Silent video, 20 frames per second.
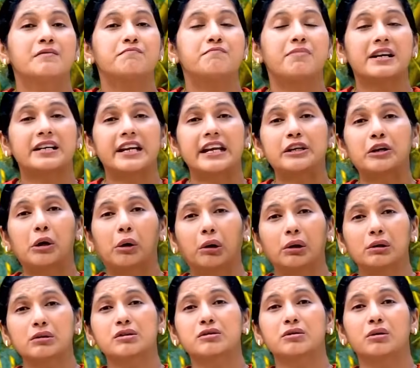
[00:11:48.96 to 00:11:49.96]
but it
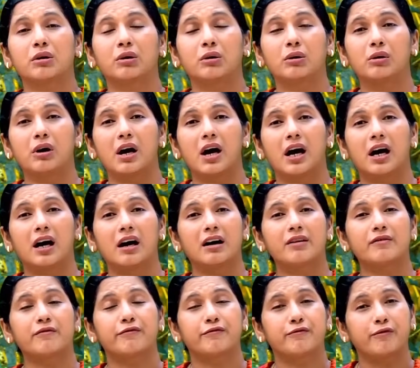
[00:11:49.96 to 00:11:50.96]

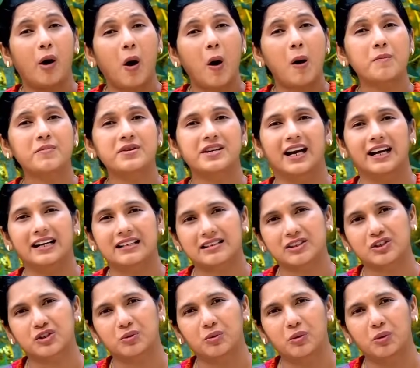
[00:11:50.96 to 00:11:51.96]
also formed
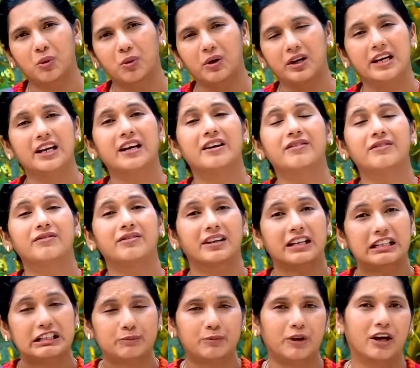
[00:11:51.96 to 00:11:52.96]
us to live
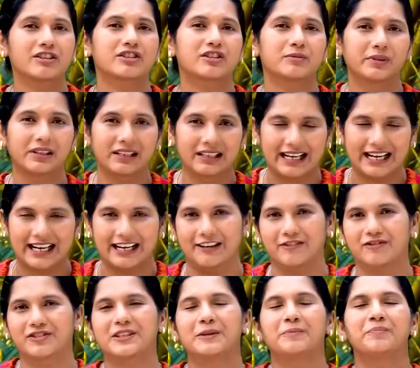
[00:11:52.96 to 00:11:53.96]
responsible lives.